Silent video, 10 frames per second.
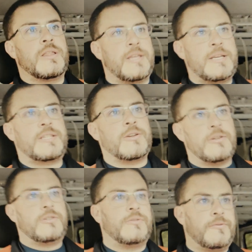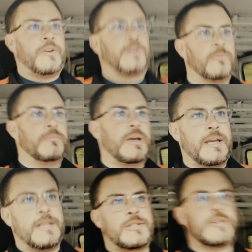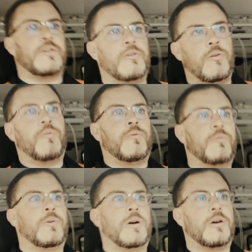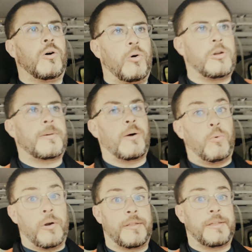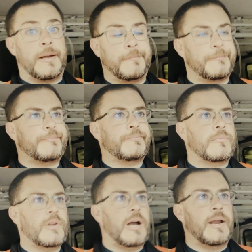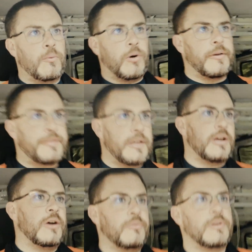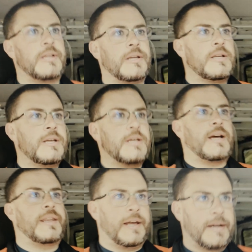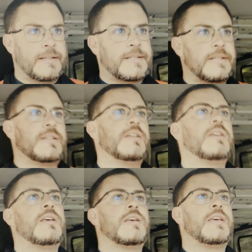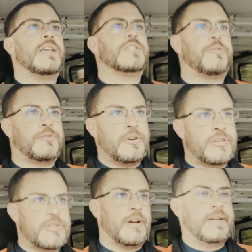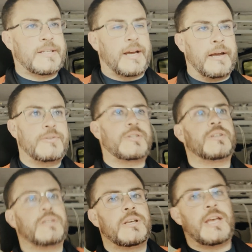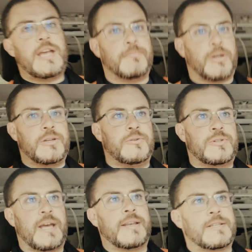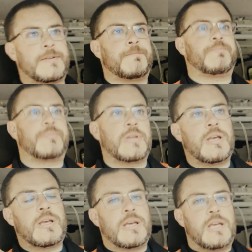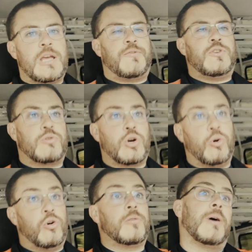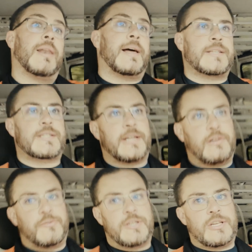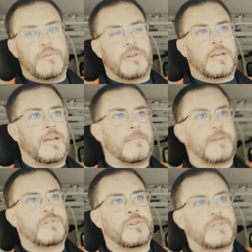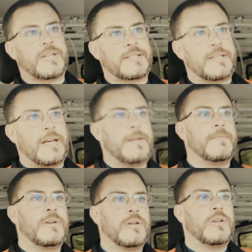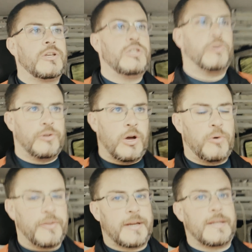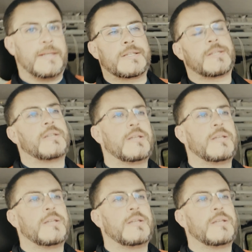This film is all about one thing, and one thing only, and that is a first night out in my new tent. If you caught my last little video that came out on Saturday, you'll know what that is.